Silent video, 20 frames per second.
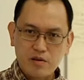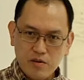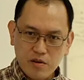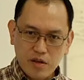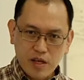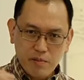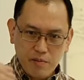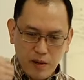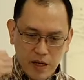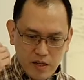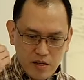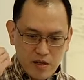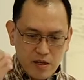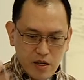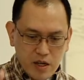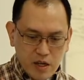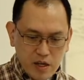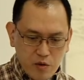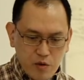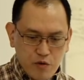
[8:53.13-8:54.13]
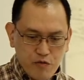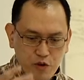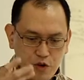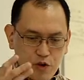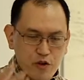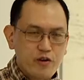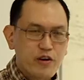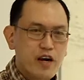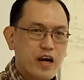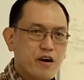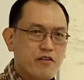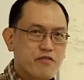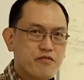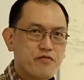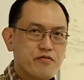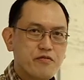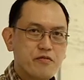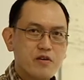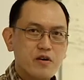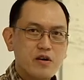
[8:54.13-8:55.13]
Okay, but he would
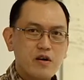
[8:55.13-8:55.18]
photograph,